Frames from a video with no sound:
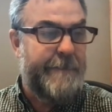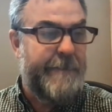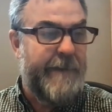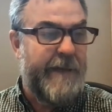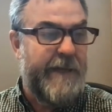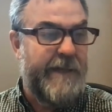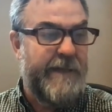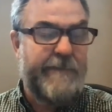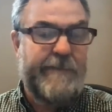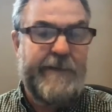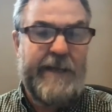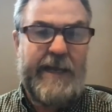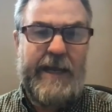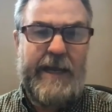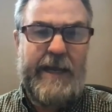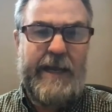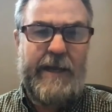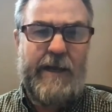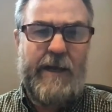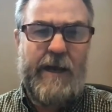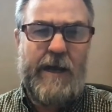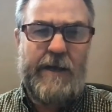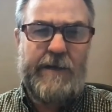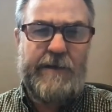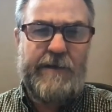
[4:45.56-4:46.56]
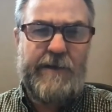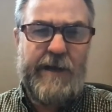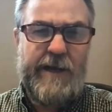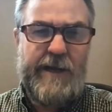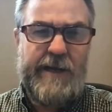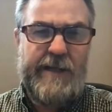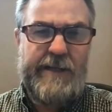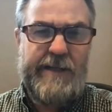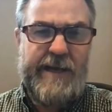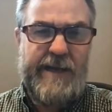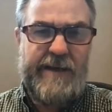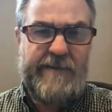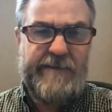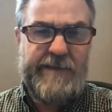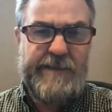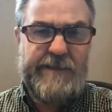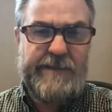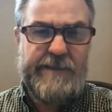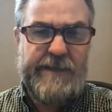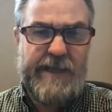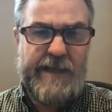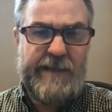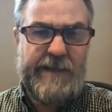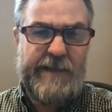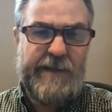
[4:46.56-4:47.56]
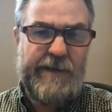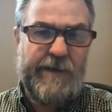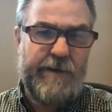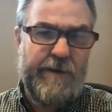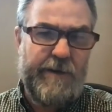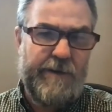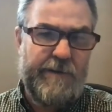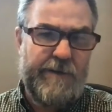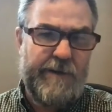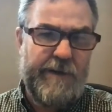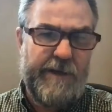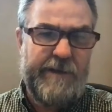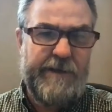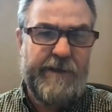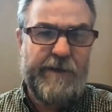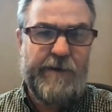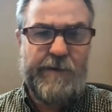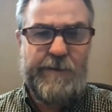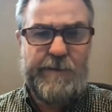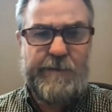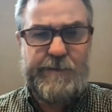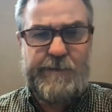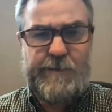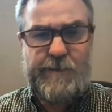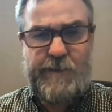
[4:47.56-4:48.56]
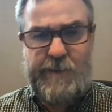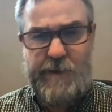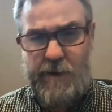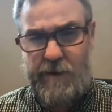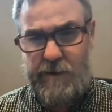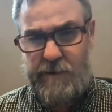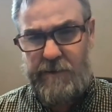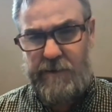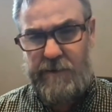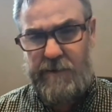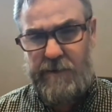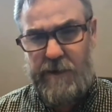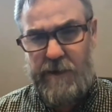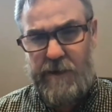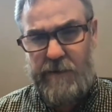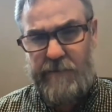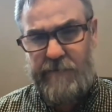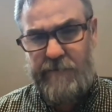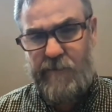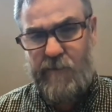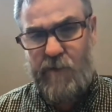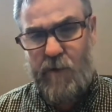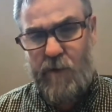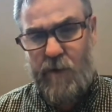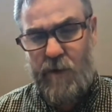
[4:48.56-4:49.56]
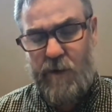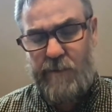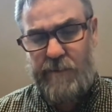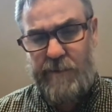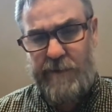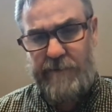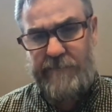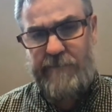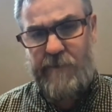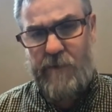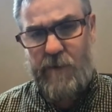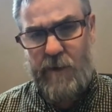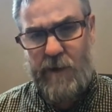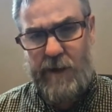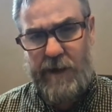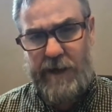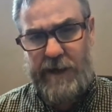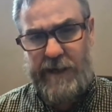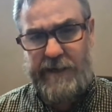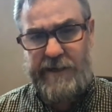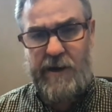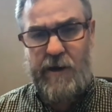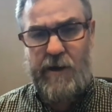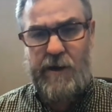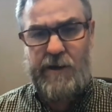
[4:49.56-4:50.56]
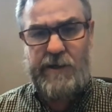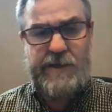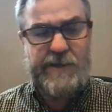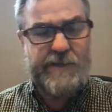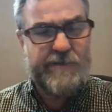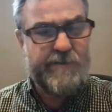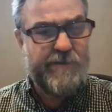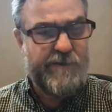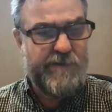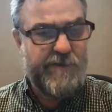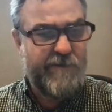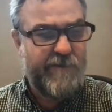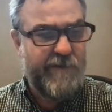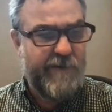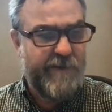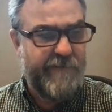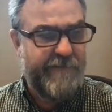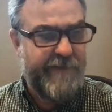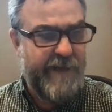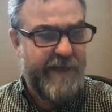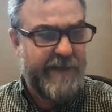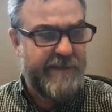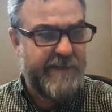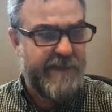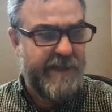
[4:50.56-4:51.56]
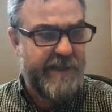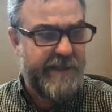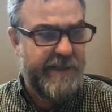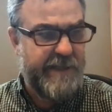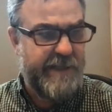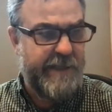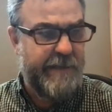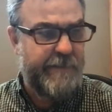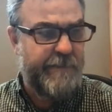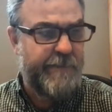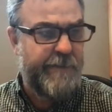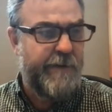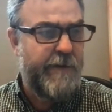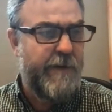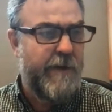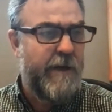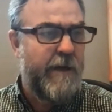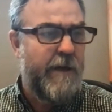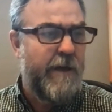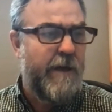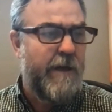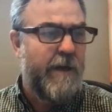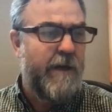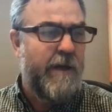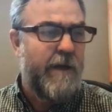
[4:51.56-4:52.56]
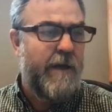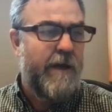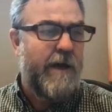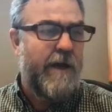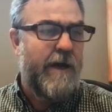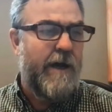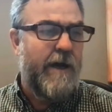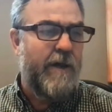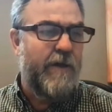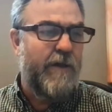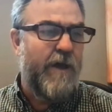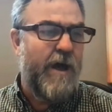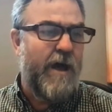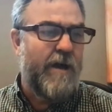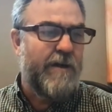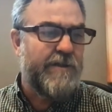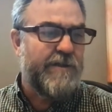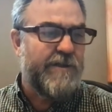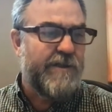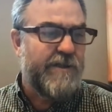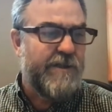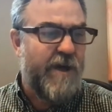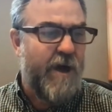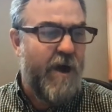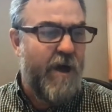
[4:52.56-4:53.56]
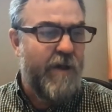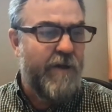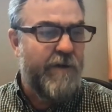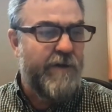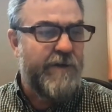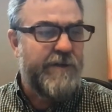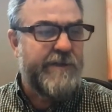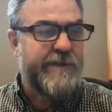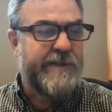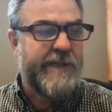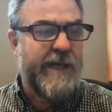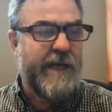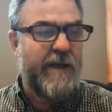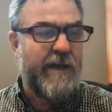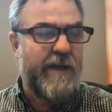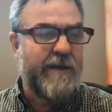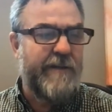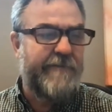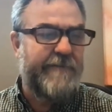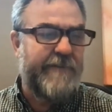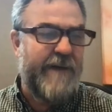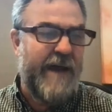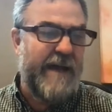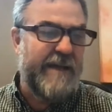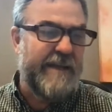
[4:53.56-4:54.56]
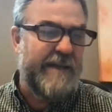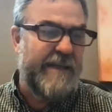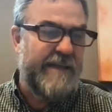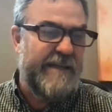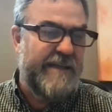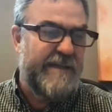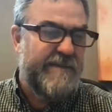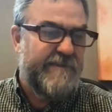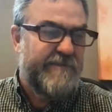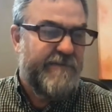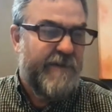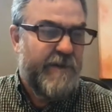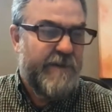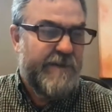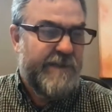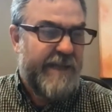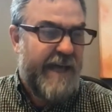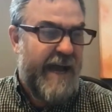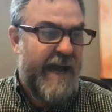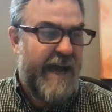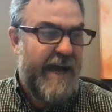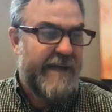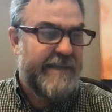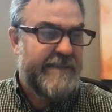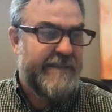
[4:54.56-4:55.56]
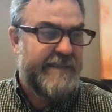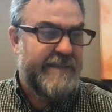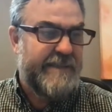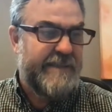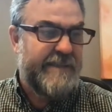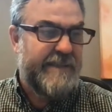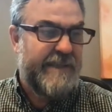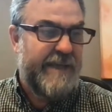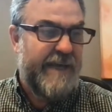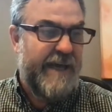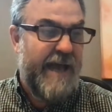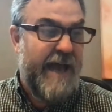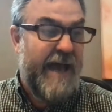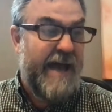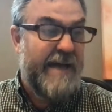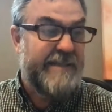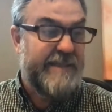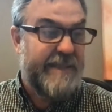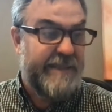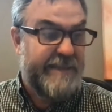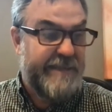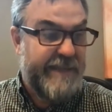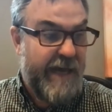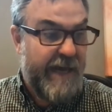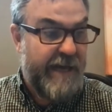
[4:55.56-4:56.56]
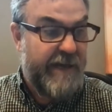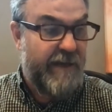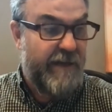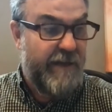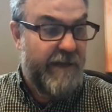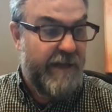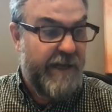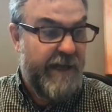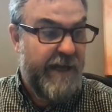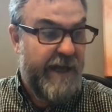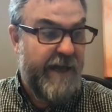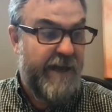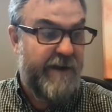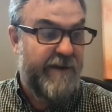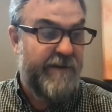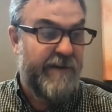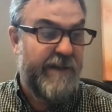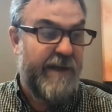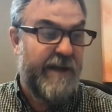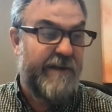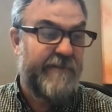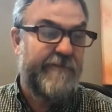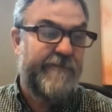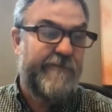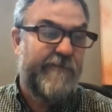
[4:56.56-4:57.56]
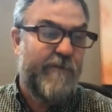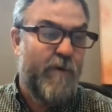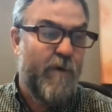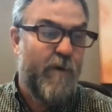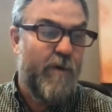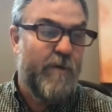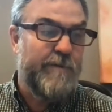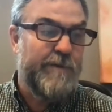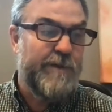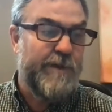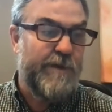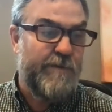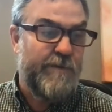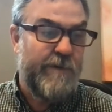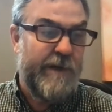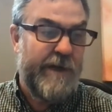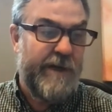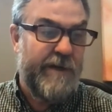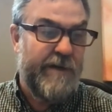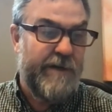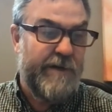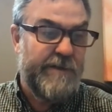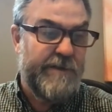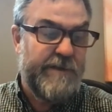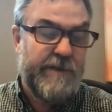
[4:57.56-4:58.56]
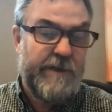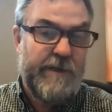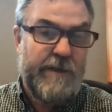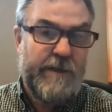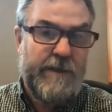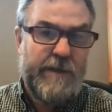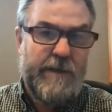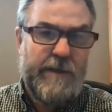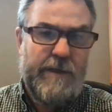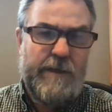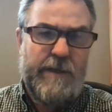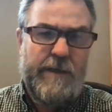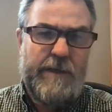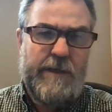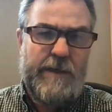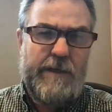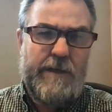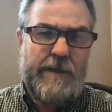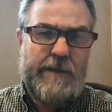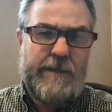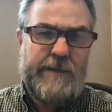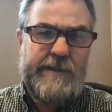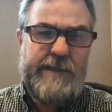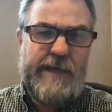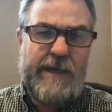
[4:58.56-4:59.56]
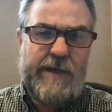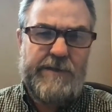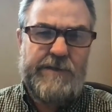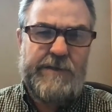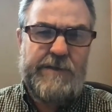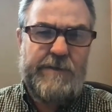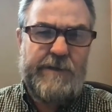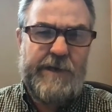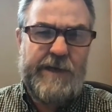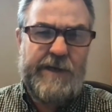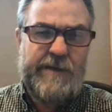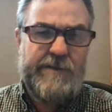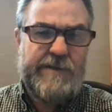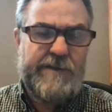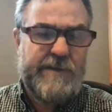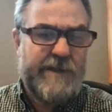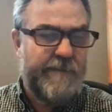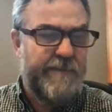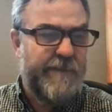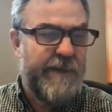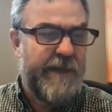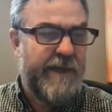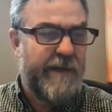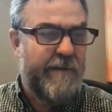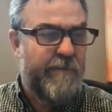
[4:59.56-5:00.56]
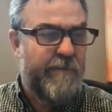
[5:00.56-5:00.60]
In the beginning, God created the heavens and the earth was without form and void, and darkness was over the face of the deep. A lot of scholars settle on the fact that this verse acts as a title header that informs the readers tells the reader something